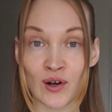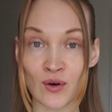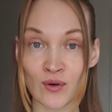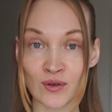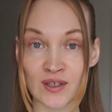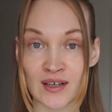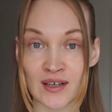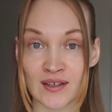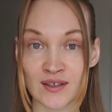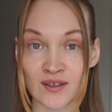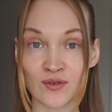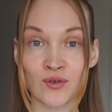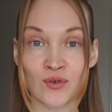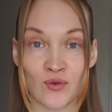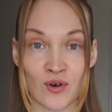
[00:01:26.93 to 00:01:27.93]

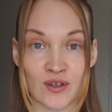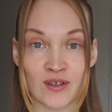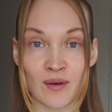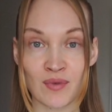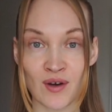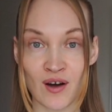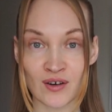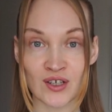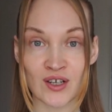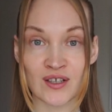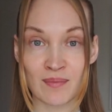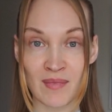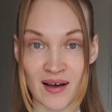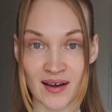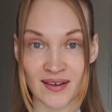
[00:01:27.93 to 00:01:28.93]
closest to your
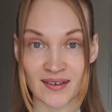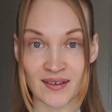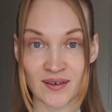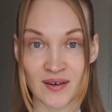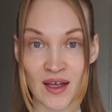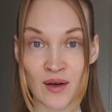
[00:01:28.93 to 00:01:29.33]
subconscious mind,